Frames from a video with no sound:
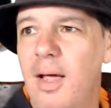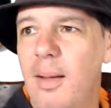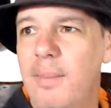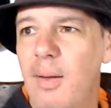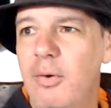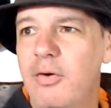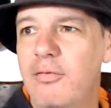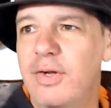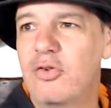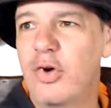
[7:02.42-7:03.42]
Melbourne
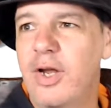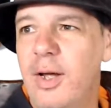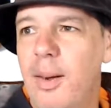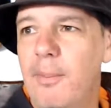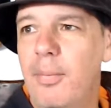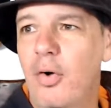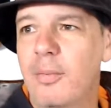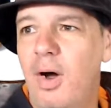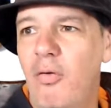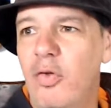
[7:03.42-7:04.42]
Victory,
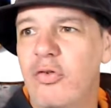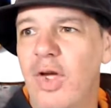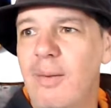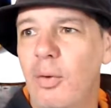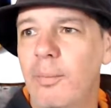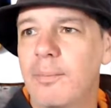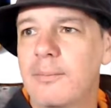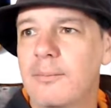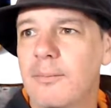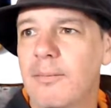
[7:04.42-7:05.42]
bottom of the table
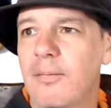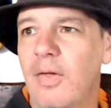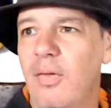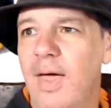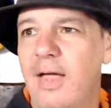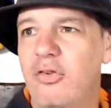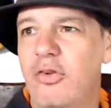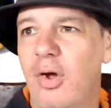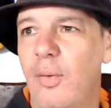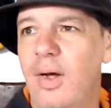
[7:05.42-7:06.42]
there.
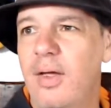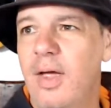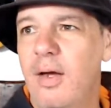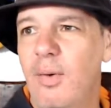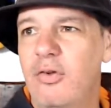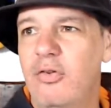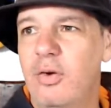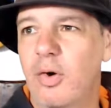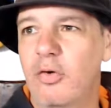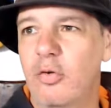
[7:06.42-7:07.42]
So Western
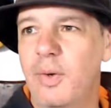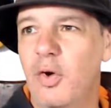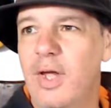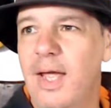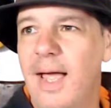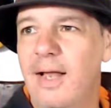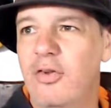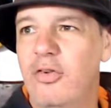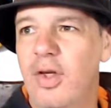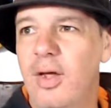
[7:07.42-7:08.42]
Sydney Wanderers will be looking
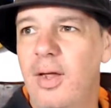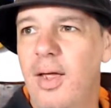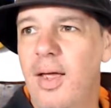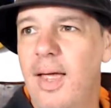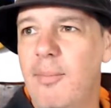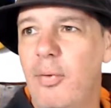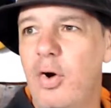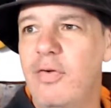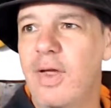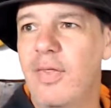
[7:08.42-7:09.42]
at
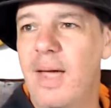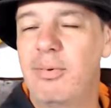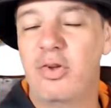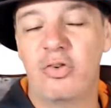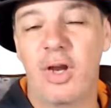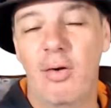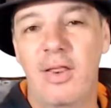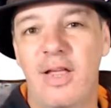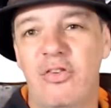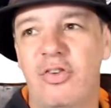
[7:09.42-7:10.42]
improving their position.
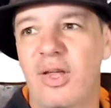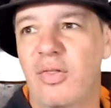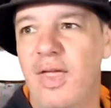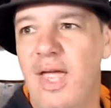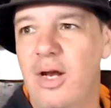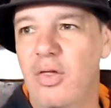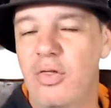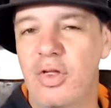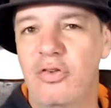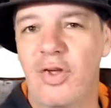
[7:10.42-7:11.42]
Currently, they're 6th
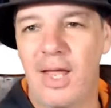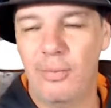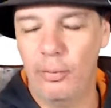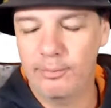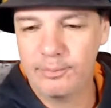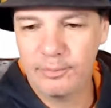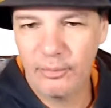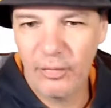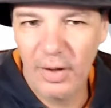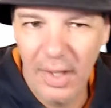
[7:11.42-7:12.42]
in the table
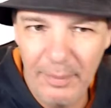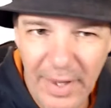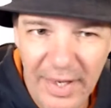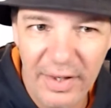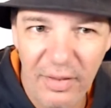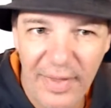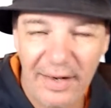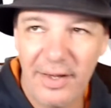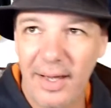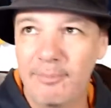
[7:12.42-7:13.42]
in
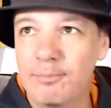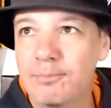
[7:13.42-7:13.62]
that game.